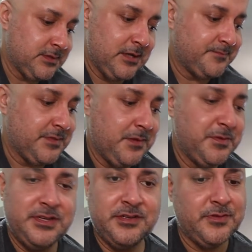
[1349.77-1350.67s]
I'm gonna
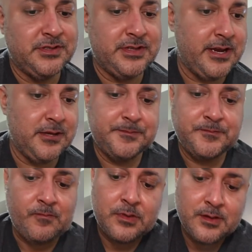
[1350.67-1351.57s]
need to switch that up.
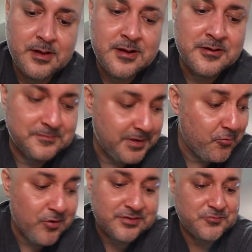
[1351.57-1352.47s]
It
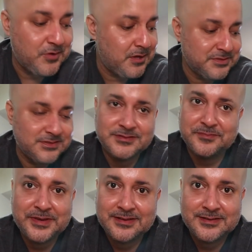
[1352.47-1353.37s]
works well, but just the
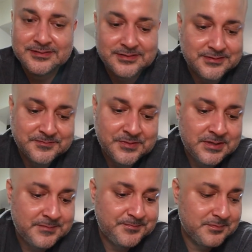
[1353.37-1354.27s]
maintenance, and
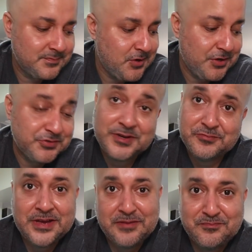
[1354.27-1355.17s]
also
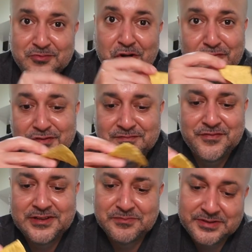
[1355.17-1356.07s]
I
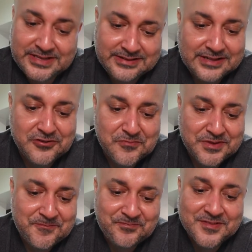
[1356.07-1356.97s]
overfill it, but that's on me.